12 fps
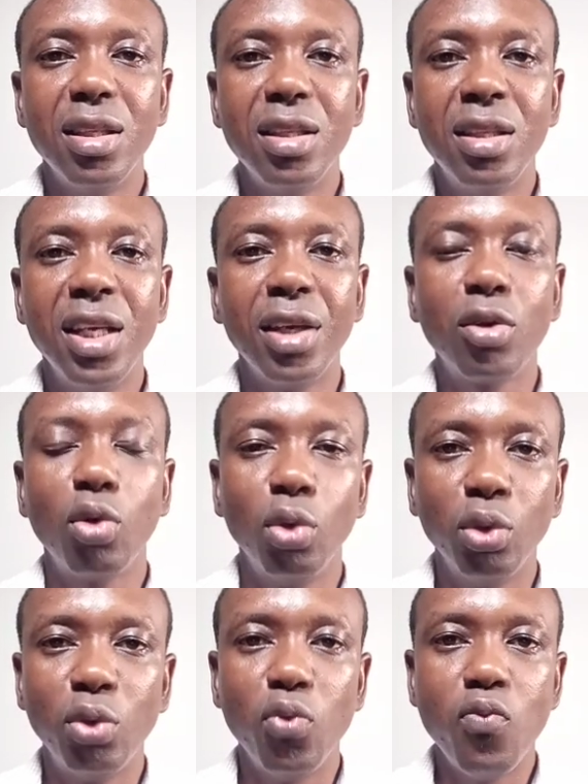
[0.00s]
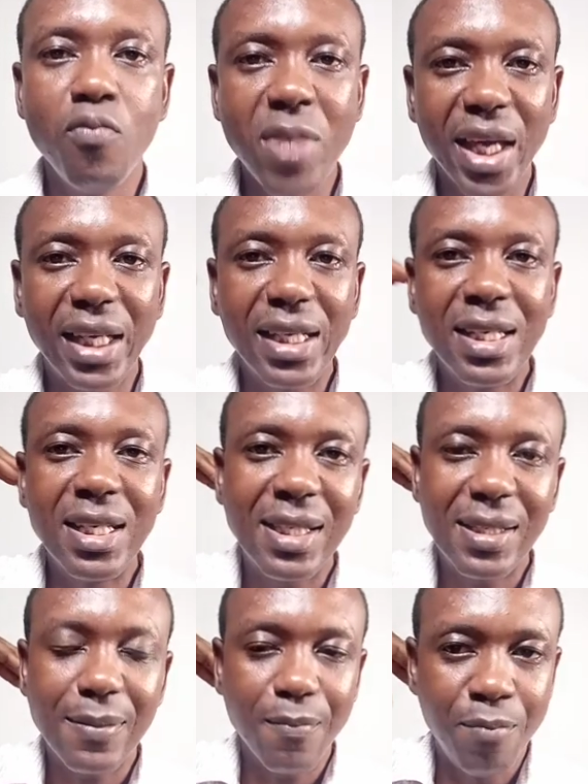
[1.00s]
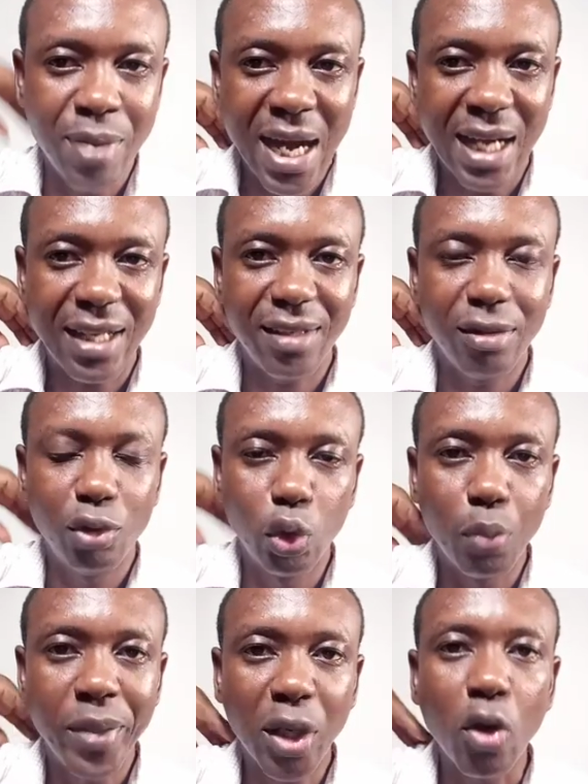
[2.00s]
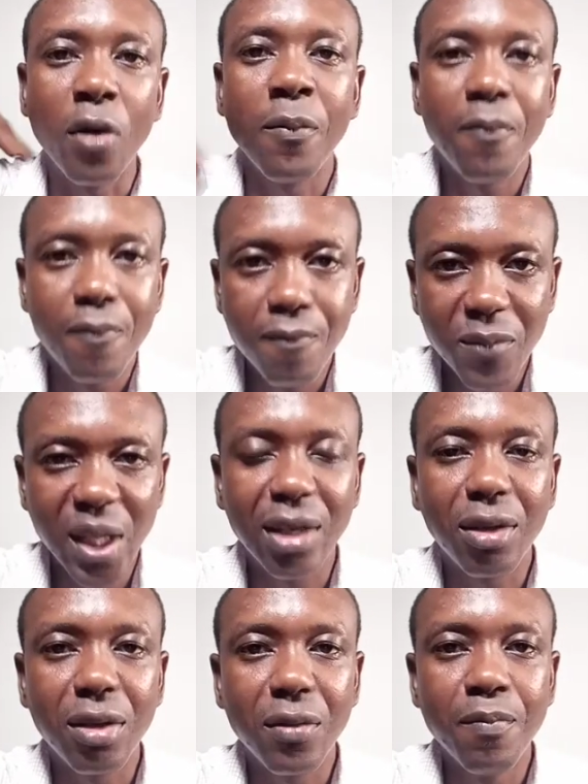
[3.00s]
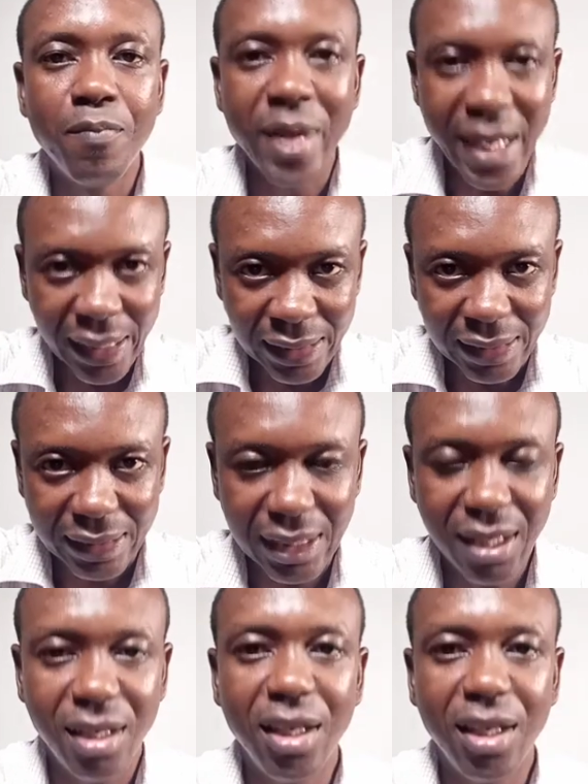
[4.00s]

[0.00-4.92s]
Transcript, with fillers: they could make his back to become bent.